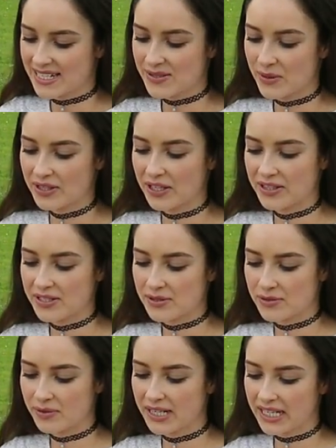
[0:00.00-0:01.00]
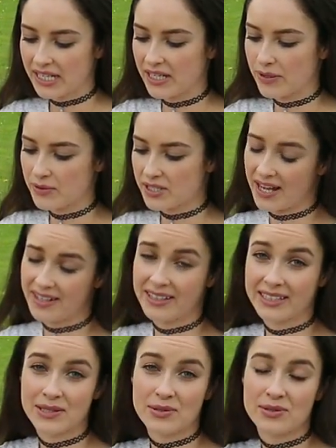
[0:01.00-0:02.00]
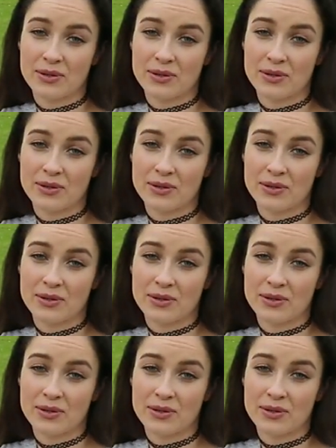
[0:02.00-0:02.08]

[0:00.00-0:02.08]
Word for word: so I thought this was really cute and I think this